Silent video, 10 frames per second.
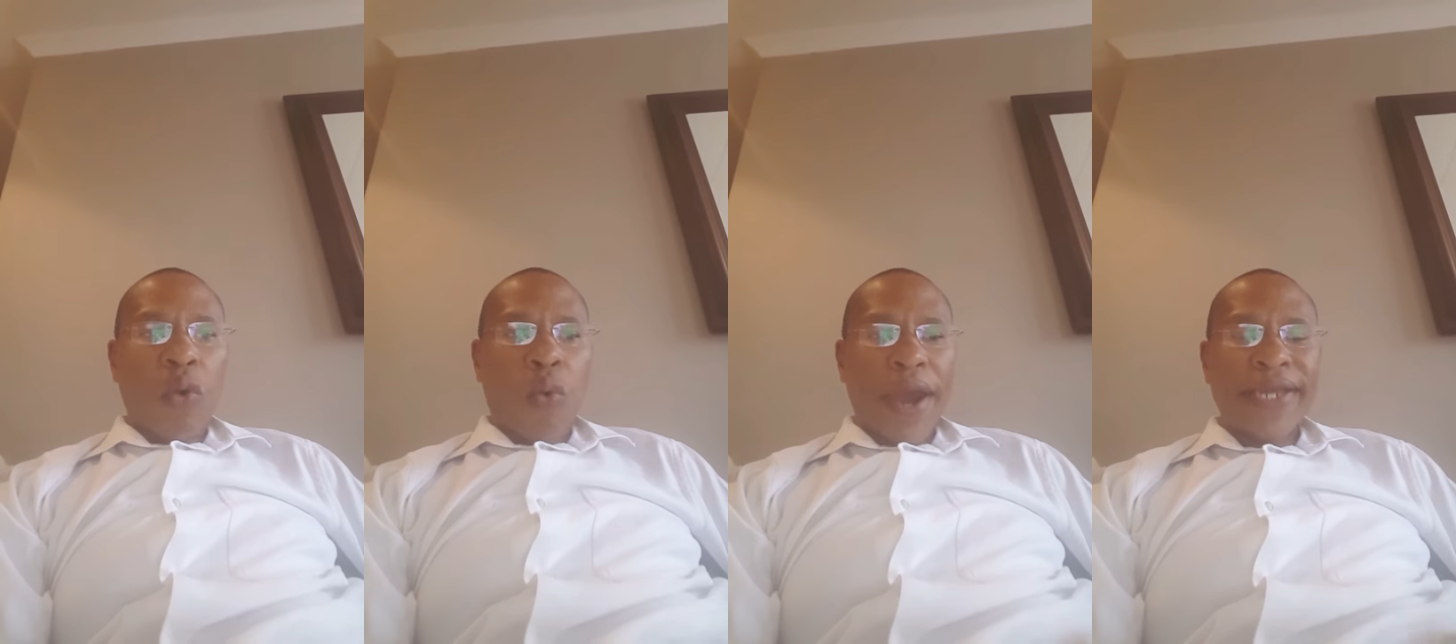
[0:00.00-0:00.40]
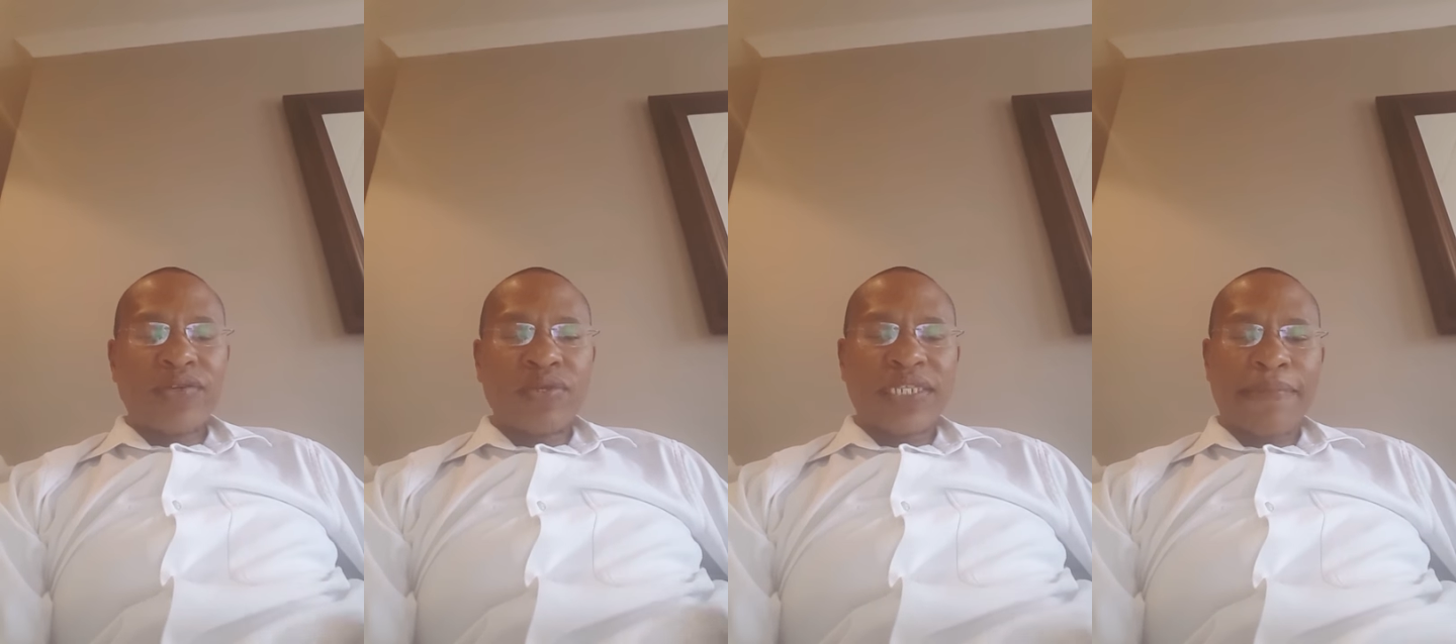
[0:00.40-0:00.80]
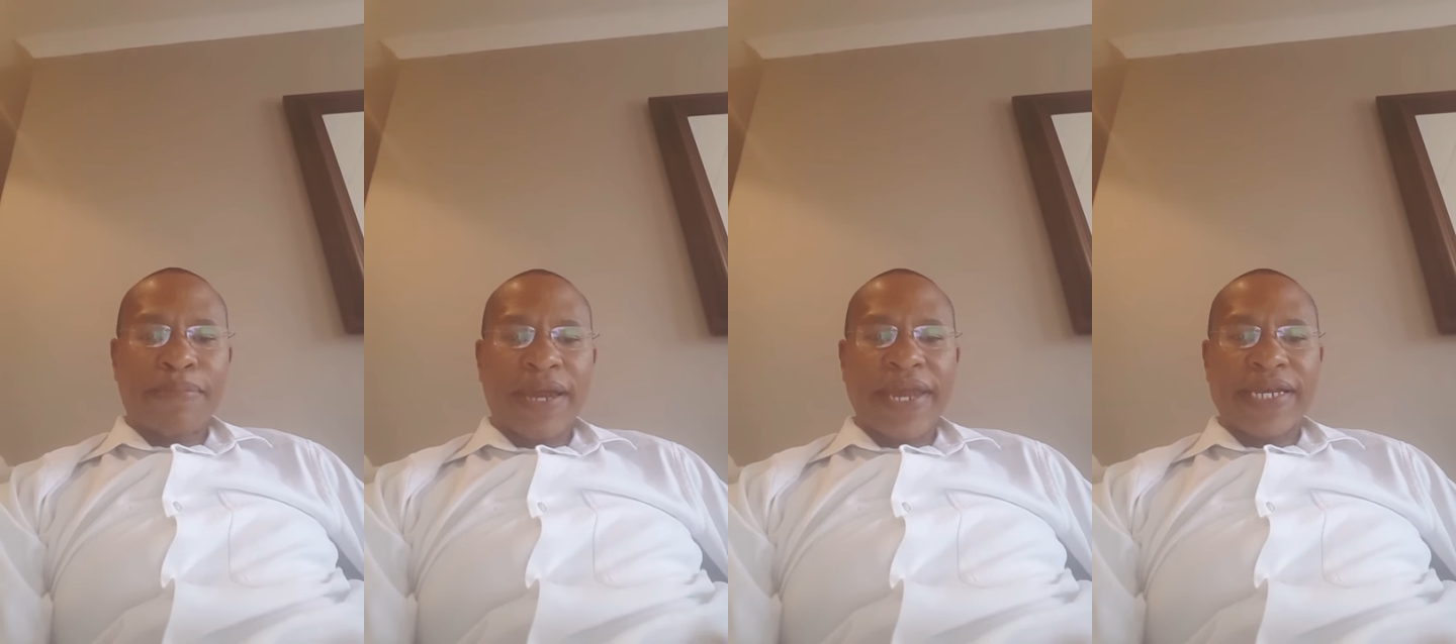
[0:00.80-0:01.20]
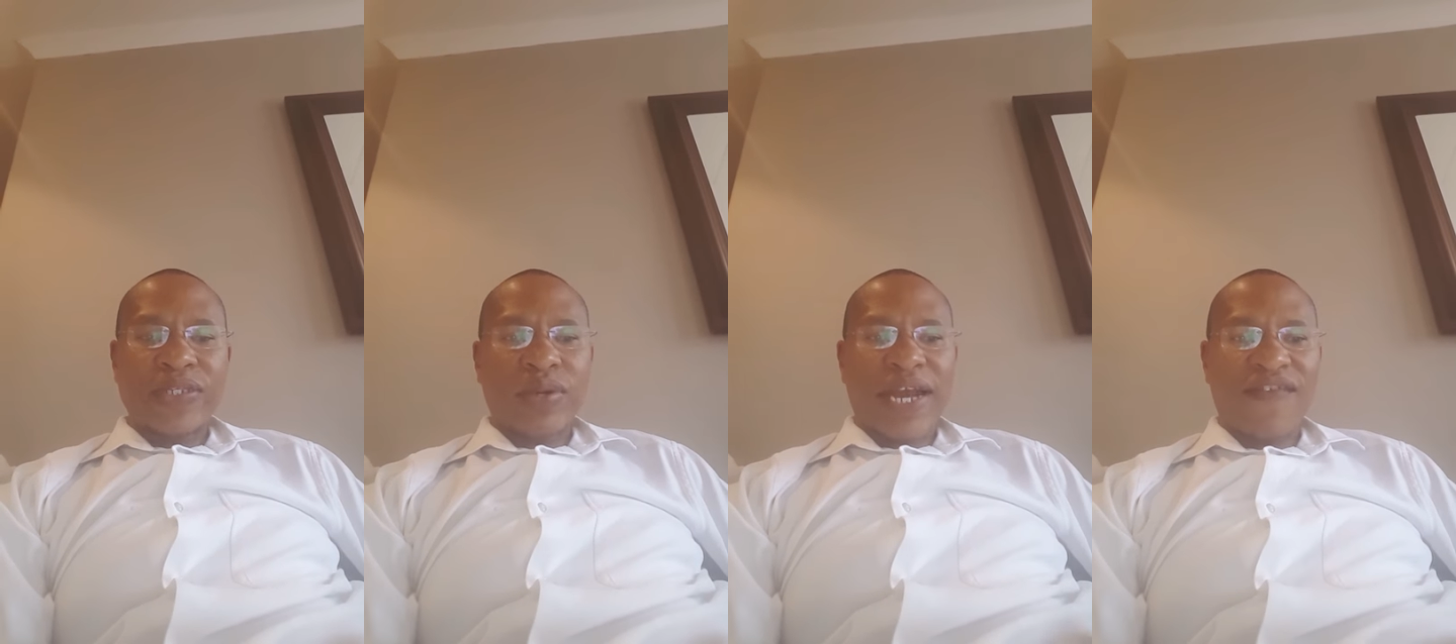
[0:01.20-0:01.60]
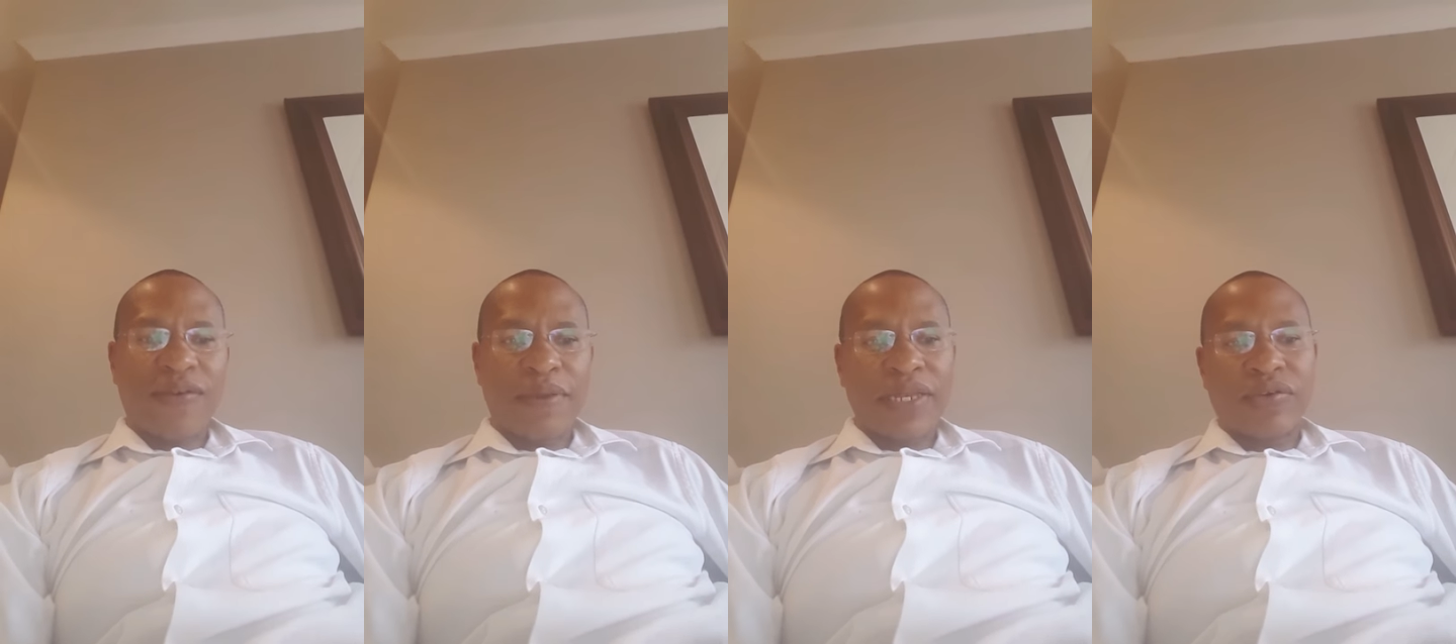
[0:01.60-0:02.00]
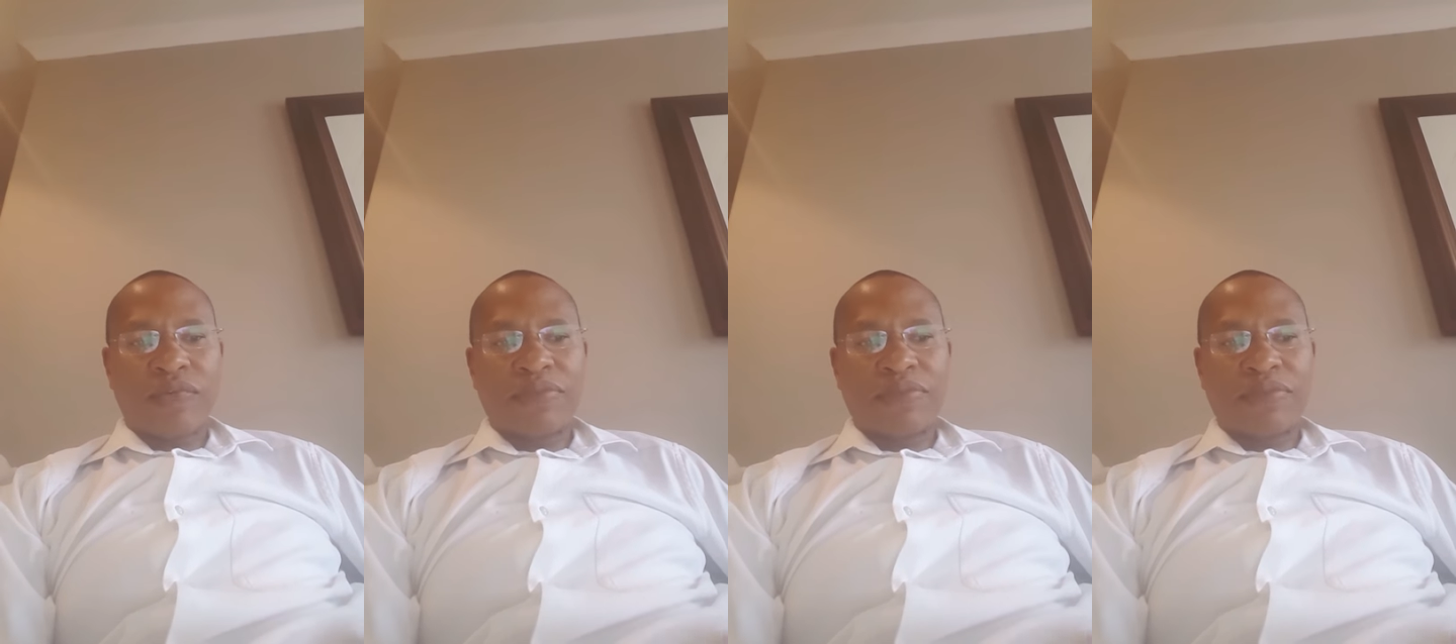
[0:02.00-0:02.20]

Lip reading: why do suppliers or government or